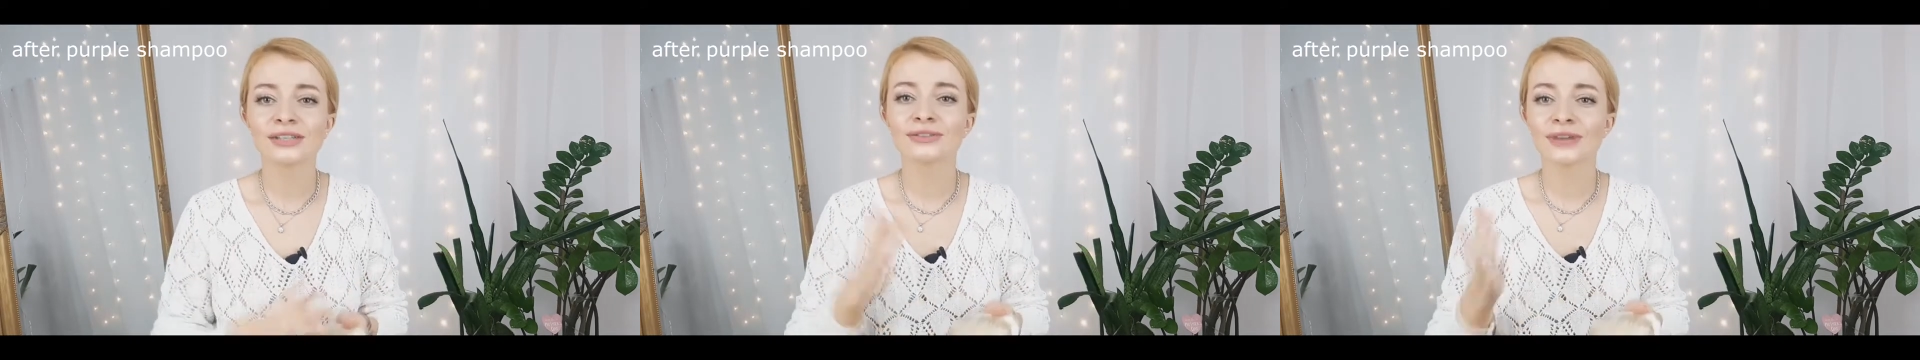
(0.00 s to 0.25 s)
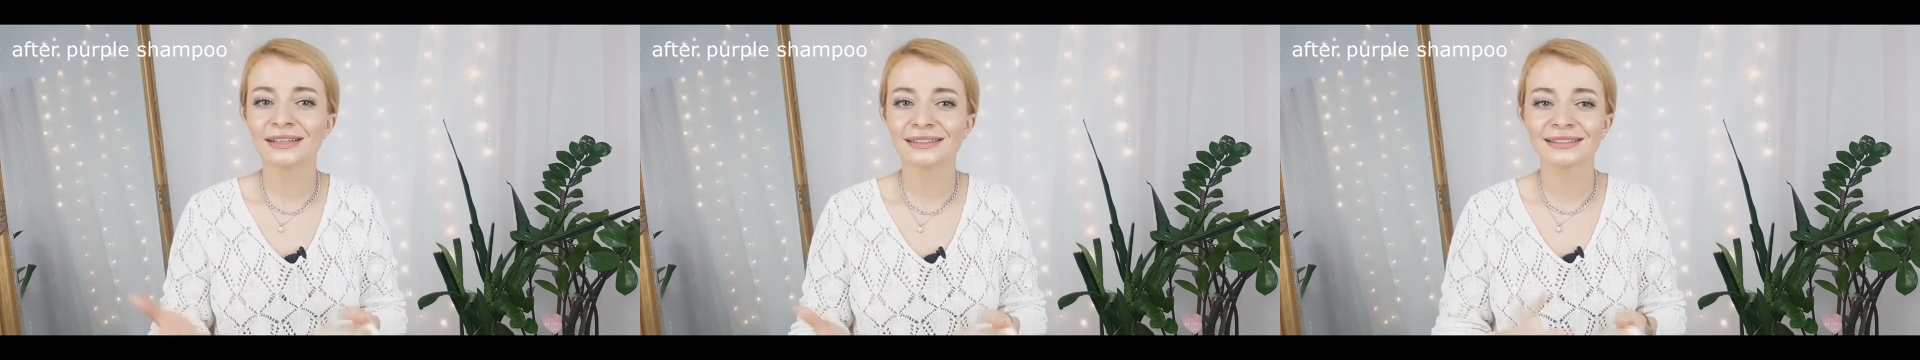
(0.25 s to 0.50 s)

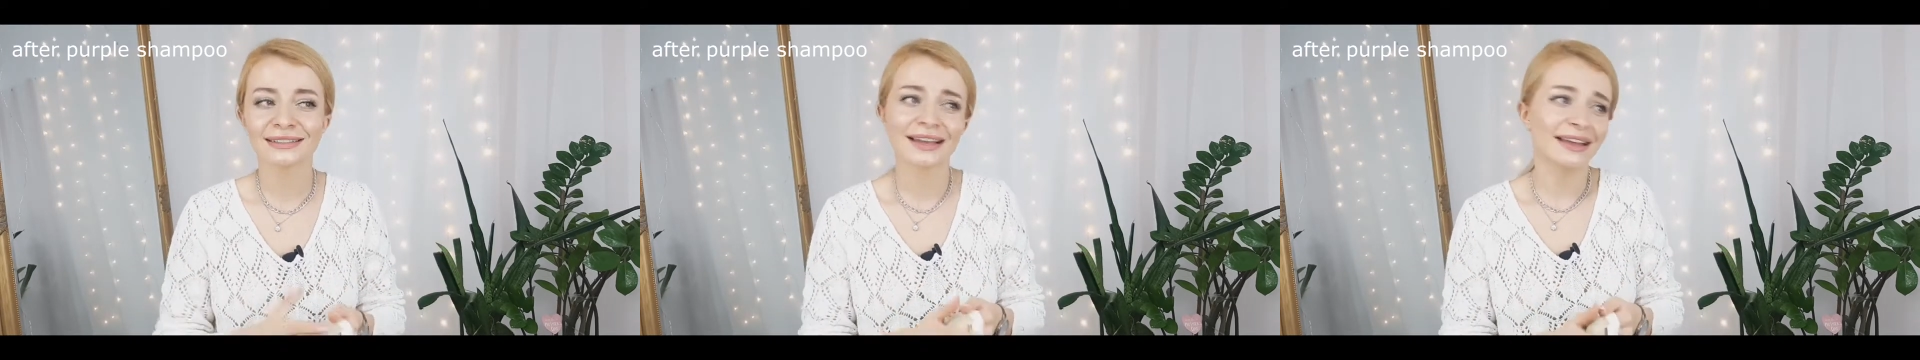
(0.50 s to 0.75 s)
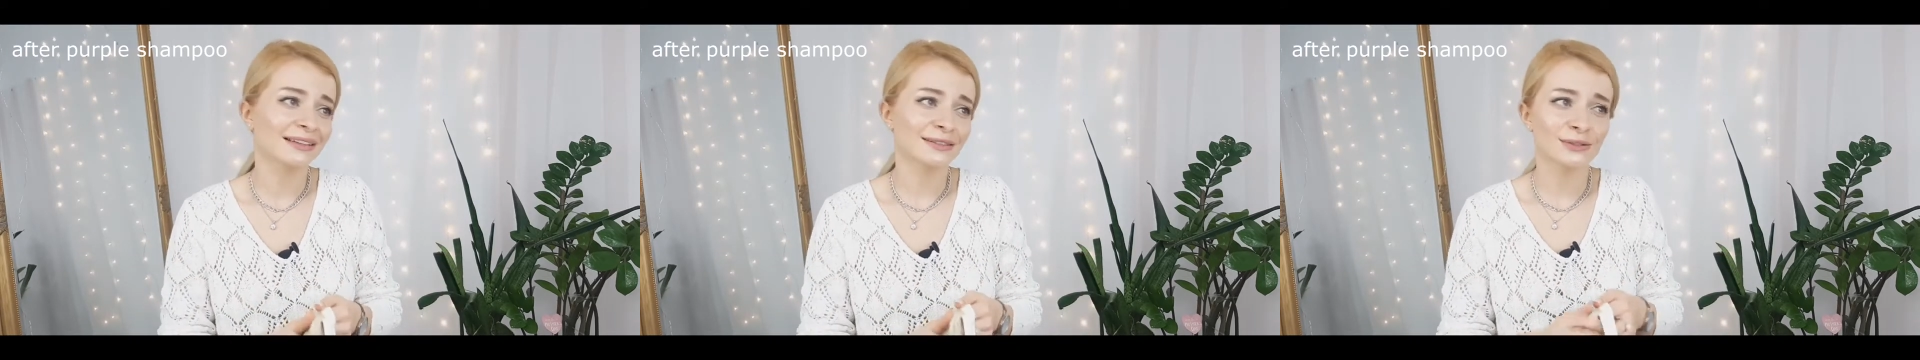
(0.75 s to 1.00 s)
straighten
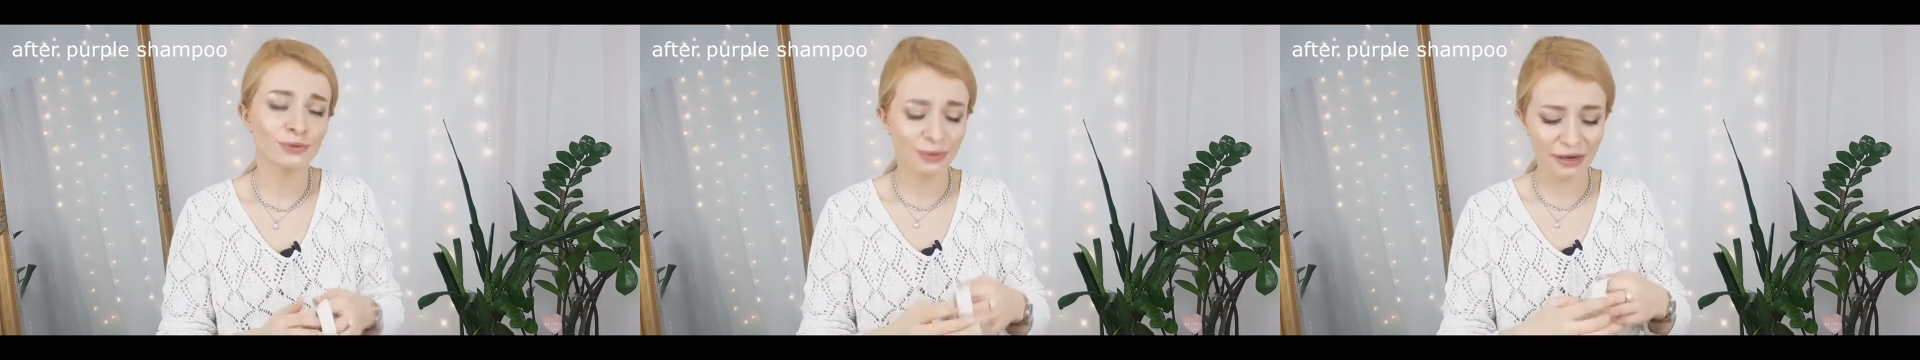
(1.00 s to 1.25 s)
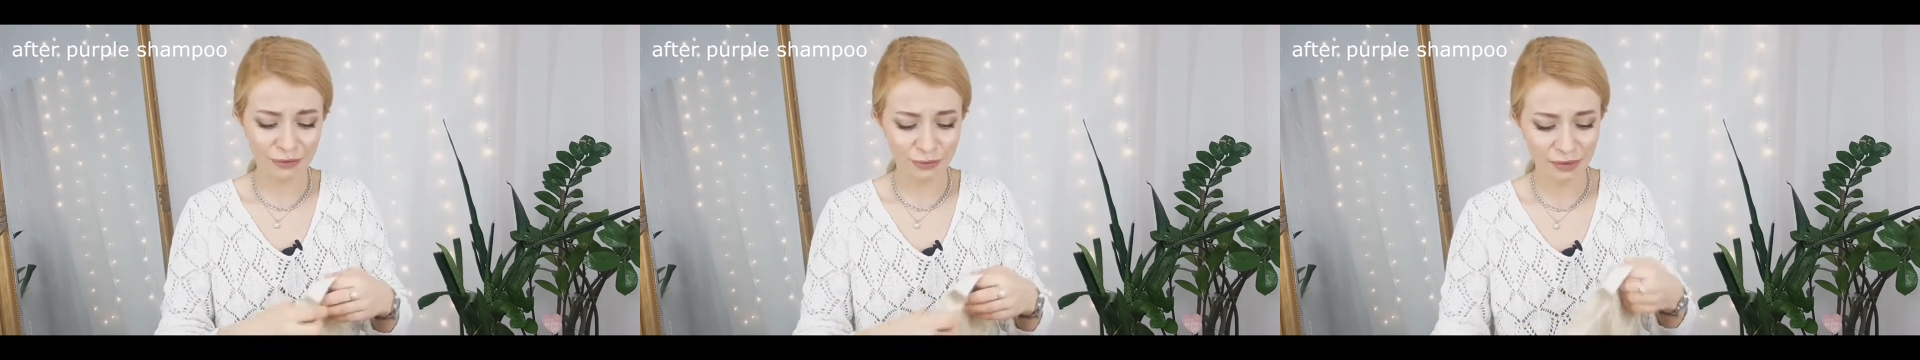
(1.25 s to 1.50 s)
and do
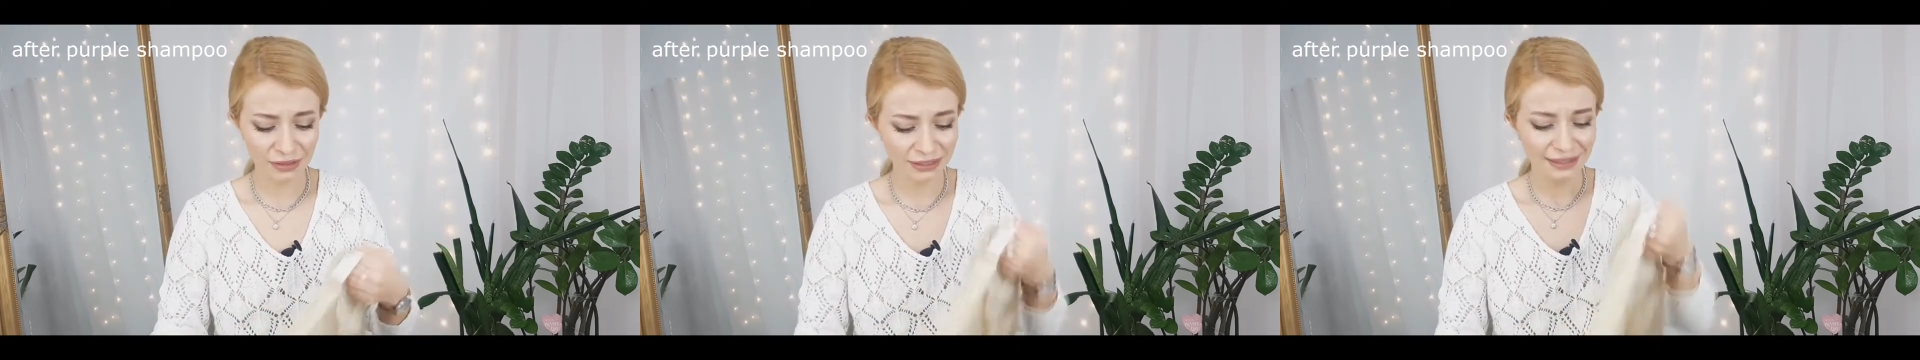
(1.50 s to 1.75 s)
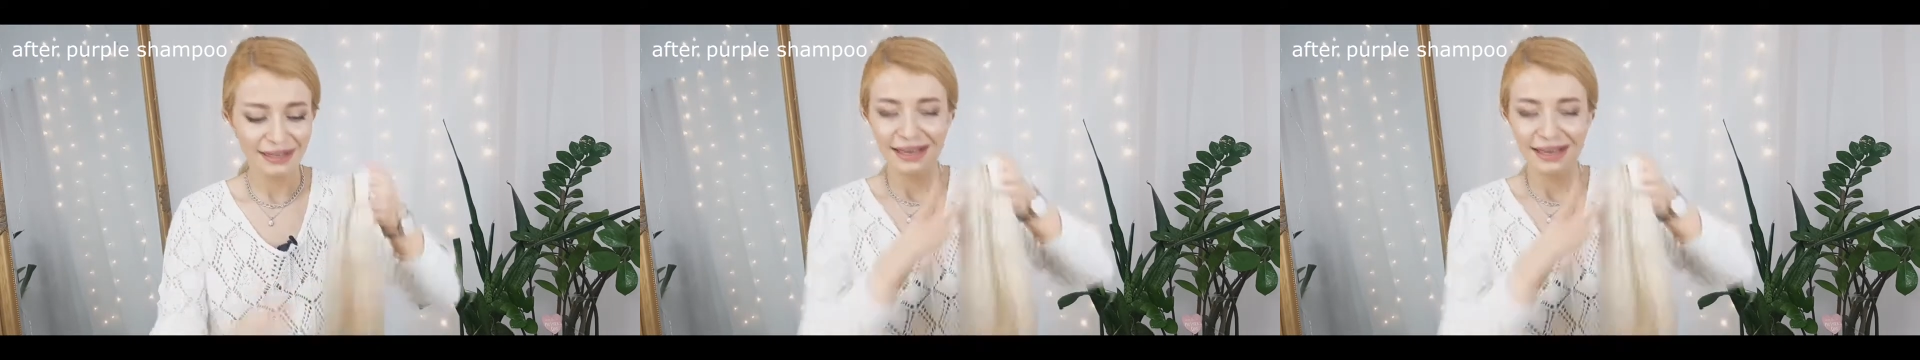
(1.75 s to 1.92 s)
whatever you want,